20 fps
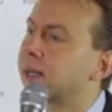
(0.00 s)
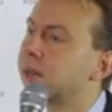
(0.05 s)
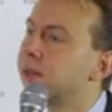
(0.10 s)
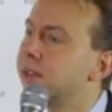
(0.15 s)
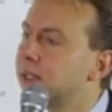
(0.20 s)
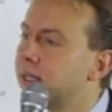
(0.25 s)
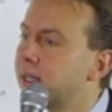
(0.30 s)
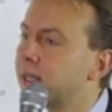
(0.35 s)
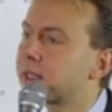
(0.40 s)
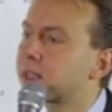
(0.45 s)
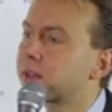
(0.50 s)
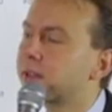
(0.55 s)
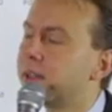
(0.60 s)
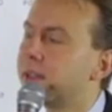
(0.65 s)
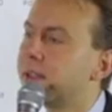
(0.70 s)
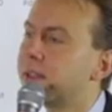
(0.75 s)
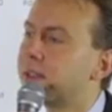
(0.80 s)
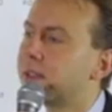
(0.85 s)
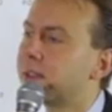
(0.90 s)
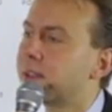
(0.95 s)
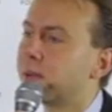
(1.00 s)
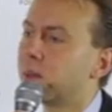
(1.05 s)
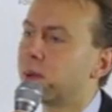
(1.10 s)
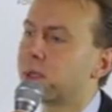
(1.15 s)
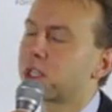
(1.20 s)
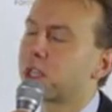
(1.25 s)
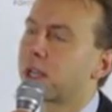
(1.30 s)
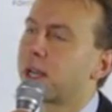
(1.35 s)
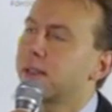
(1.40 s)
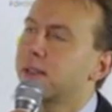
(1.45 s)
concealed screening system
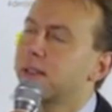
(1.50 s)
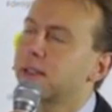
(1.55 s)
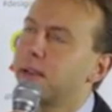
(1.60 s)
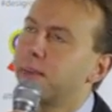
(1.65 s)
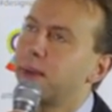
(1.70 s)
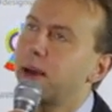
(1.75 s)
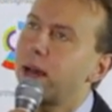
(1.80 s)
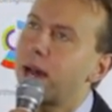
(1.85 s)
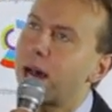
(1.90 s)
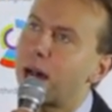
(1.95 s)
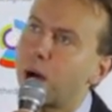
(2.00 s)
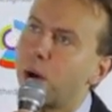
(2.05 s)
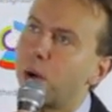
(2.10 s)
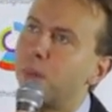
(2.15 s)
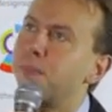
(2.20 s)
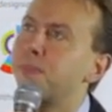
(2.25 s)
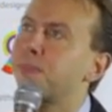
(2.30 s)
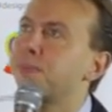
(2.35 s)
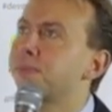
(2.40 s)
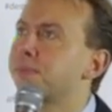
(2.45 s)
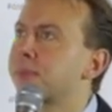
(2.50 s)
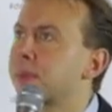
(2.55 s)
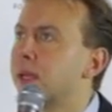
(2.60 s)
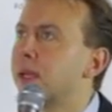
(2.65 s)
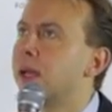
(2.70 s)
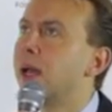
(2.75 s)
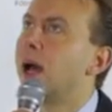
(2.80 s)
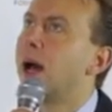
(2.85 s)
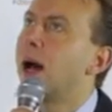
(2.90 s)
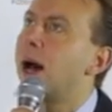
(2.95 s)
which can somehow
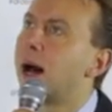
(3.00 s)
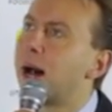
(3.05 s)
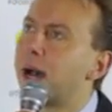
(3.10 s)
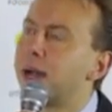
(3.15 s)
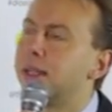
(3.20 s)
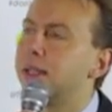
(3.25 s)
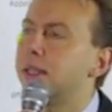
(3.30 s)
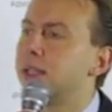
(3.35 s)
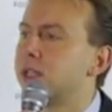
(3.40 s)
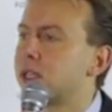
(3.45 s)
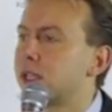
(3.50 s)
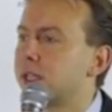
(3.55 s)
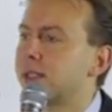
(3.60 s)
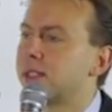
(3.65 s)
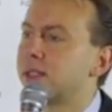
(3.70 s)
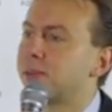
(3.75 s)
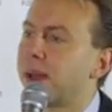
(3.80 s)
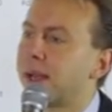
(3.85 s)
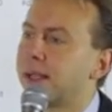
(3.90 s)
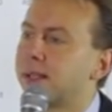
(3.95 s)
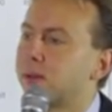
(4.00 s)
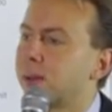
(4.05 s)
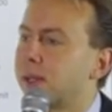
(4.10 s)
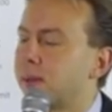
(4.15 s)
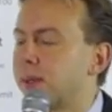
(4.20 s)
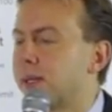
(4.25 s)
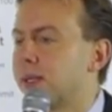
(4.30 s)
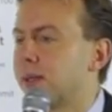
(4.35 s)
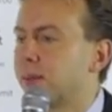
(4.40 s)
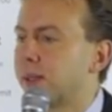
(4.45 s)
hide each other's space
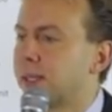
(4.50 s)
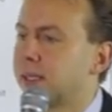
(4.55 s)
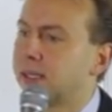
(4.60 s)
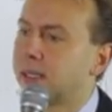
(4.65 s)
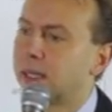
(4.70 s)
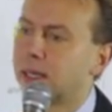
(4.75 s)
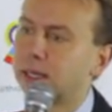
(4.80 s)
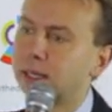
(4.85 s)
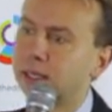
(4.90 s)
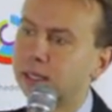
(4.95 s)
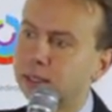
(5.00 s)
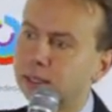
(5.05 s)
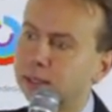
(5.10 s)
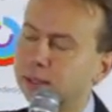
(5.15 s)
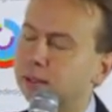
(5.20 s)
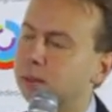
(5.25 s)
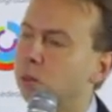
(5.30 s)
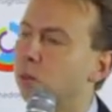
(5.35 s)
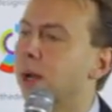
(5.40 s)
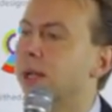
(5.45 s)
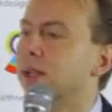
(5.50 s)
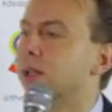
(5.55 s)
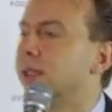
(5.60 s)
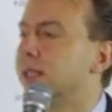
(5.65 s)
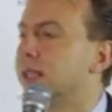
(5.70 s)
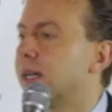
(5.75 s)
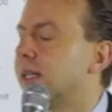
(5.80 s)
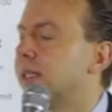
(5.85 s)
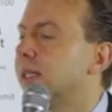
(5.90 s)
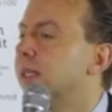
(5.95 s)
when they're in one or
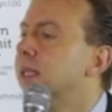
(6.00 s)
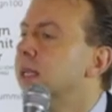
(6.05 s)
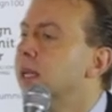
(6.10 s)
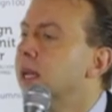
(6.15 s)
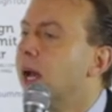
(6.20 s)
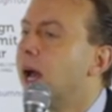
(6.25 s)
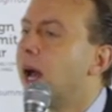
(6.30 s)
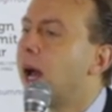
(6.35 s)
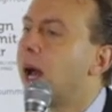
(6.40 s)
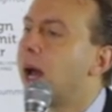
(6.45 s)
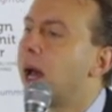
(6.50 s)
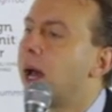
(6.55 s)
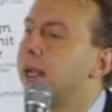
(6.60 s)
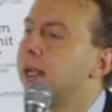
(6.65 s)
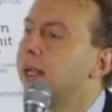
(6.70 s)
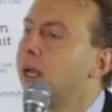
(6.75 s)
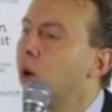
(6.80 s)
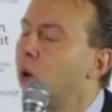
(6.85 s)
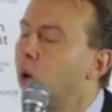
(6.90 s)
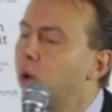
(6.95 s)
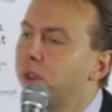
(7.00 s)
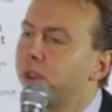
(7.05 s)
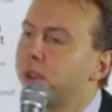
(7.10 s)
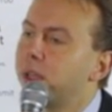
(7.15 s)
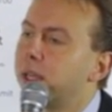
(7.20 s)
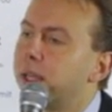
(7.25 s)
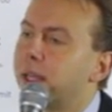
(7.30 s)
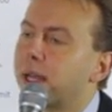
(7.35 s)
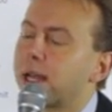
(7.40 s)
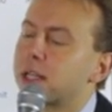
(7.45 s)
the other. The whole
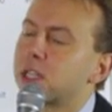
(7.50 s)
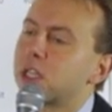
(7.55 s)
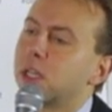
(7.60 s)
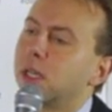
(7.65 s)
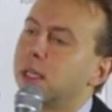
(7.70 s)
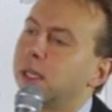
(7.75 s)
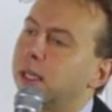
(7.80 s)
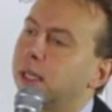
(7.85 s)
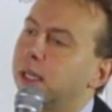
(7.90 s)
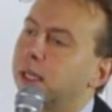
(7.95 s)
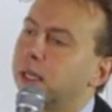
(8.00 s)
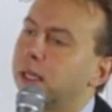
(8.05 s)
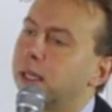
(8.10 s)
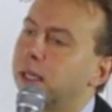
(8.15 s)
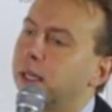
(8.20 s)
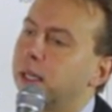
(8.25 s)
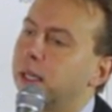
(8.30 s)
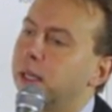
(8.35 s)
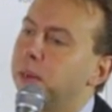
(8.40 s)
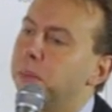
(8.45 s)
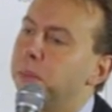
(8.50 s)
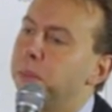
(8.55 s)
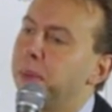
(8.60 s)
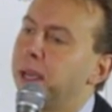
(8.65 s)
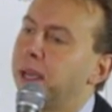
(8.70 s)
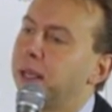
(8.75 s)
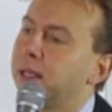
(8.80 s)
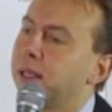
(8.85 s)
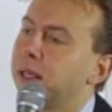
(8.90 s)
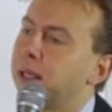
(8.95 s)
thing actually
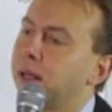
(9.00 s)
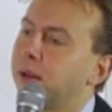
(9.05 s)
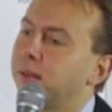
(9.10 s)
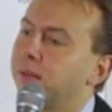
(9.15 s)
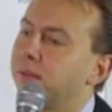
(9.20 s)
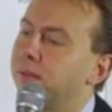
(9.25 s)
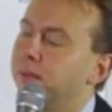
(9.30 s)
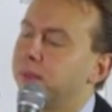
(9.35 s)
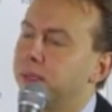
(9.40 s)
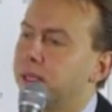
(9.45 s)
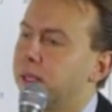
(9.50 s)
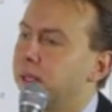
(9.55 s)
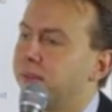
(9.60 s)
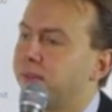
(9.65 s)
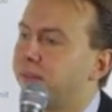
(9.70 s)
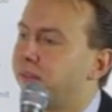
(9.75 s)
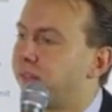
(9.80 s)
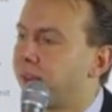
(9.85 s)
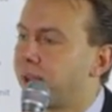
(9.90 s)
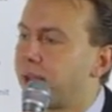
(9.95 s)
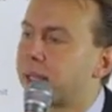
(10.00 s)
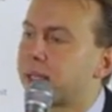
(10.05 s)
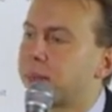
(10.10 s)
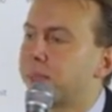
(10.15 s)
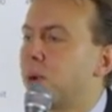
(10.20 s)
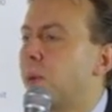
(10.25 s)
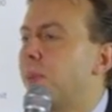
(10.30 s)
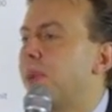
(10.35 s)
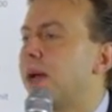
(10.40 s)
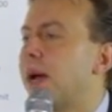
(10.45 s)
made the flat a
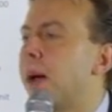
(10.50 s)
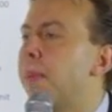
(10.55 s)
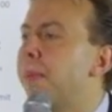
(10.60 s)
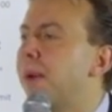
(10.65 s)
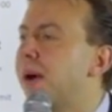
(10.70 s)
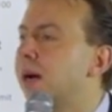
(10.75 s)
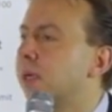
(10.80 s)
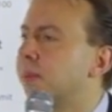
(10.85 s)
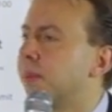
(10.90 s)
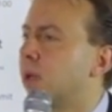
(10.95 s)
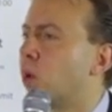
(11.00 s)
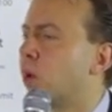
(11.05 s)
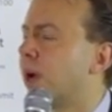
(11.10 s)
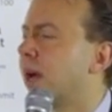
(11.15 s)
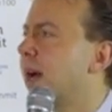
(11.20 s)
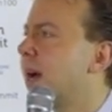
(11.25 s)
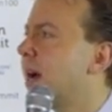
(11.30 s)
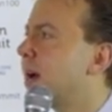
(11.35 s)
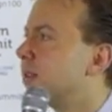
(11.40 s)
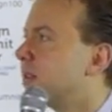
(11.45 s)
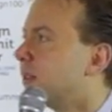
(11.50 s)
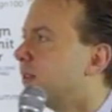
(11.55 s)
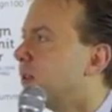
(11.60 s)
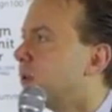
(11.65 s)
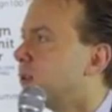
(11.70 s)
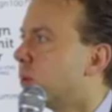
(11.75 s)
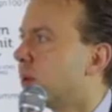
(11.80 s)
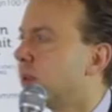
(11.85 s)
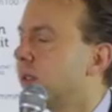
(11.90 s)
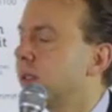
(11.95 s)
proper apartment or a house, if
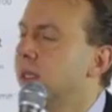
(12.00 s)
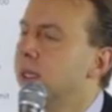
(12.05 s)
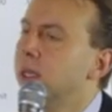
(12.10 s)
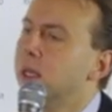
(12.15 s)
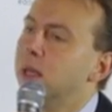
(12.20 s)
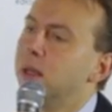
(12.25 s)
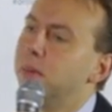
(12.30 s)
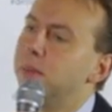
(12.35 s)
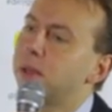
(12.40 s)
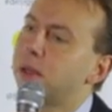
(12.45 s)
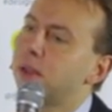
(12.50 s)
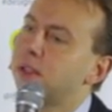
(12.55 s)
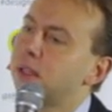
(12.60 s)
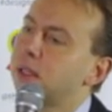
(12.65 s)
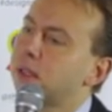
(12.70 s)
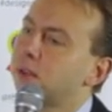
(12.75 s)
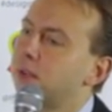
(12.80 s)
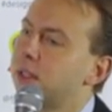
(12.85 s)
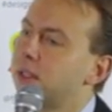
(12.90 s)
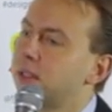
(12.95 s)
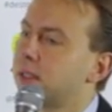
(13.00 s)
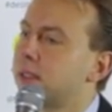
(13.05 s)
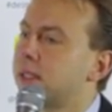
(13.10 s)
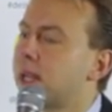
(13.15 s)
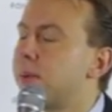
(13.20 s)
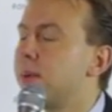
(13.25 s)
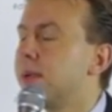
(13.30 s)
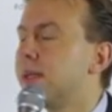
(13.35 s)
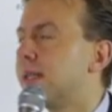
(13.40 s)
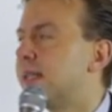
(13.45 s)
you want, because increased
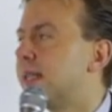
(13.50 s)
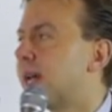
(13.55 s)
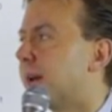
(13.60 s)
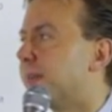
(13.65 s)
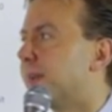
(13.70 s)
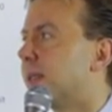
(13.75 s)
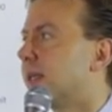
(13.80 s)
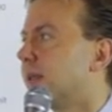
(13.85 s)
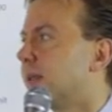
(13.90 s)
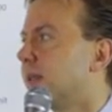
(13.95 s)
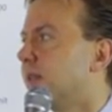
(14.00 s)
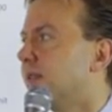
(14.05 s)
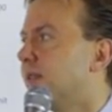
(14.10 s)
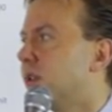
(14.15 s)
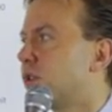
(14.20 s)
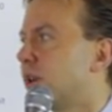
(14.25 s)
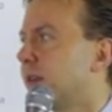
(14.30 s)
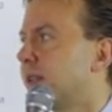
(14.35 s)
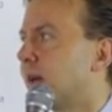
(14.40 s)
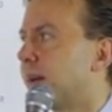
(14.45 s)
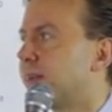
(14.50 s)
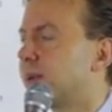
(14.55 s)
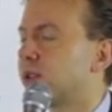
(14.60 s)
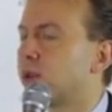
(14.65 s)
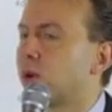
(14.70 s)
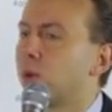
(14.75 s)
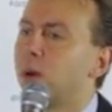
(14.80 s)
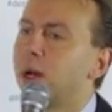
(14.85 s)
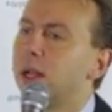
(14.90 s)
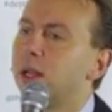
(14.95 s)
double the depth, the visual depth.
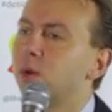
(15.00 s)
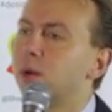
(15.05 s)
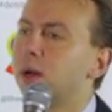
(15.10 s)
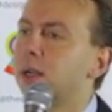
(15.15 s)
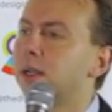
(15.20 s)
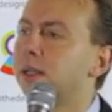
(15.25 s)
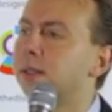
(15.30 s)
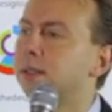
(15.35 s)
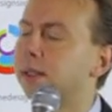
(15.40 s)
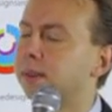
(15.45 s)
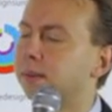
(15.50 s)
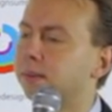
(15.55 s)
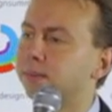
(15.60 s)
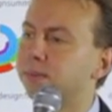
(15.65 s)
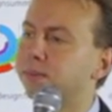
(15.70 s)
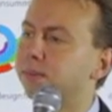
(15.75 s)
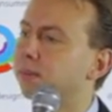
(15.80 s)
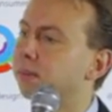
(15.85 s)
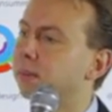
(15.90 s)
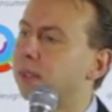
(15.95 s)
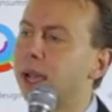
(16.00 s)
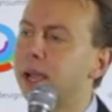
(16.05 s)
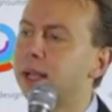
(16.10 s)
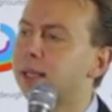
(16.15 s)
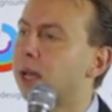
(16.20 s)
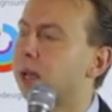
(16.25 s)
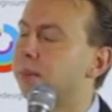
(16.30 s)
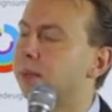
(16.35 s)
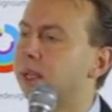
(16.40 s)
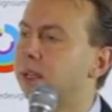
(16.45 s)
So while you are in the
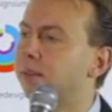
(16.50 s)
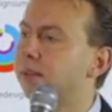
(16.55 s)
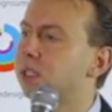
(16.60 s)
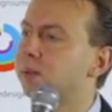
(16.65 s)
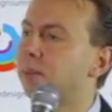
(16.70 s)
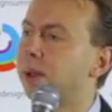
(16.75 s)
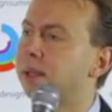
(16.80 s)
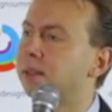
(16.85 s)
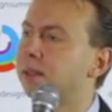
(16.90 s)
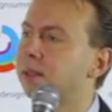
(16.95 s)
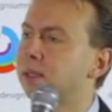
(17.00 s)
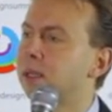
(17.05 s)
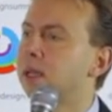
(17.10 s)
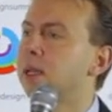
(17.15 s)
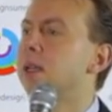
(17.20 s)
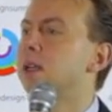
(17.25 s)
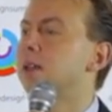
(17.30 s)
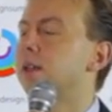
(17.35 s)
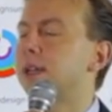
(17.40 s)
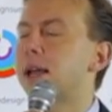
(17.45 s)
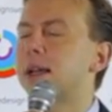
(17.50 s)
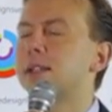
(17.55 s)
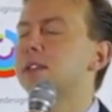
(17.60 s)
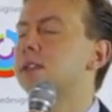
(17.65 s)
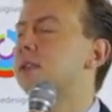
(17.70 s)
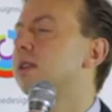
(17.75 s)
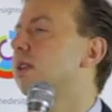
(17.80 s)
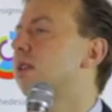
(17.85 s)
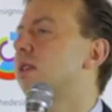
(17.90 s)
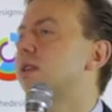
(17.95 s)
daytime living spaces, you can
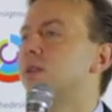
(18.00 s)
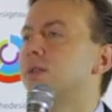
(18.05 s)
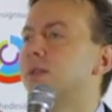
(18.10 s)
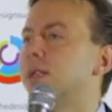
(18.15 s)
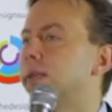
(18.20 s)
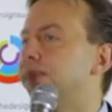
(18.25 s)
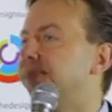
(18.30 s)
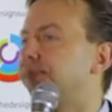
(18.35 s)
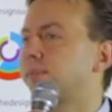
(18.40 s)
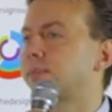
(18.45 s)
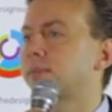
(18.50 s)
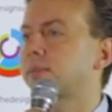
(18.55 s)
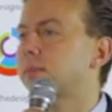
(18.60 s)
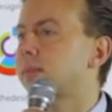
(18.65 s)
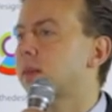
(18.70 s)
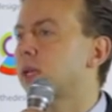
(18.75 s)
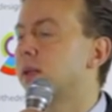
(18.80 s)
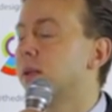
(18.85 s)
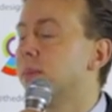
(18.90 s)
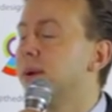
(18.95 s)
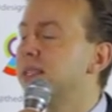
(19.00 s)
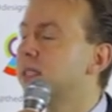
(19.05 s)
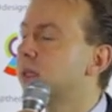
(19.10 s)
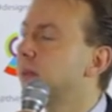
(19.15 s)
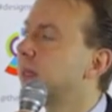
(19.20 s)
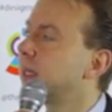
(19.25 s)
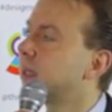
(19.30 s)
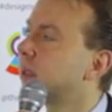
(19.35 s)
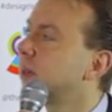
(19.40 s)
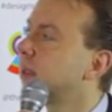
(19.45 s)
see through the master
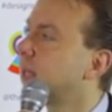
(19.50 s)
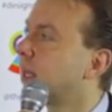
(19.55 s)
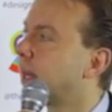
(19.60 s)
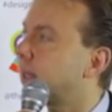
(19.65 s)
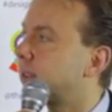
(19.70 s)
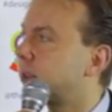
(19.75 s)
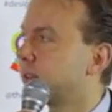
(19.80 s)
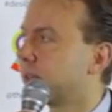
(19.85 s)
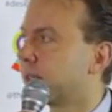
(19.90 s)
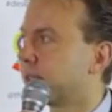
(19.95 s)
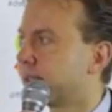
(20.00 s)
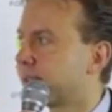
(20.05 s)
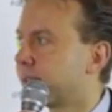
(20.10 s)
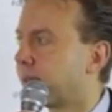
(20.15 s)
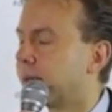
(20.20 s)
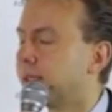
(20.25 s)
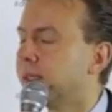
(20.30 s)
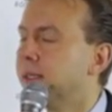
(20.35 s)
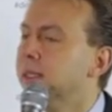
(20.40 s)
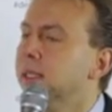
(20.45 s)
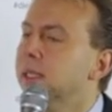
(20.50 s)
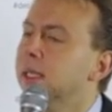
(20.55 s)
bedroom, the light on the other side.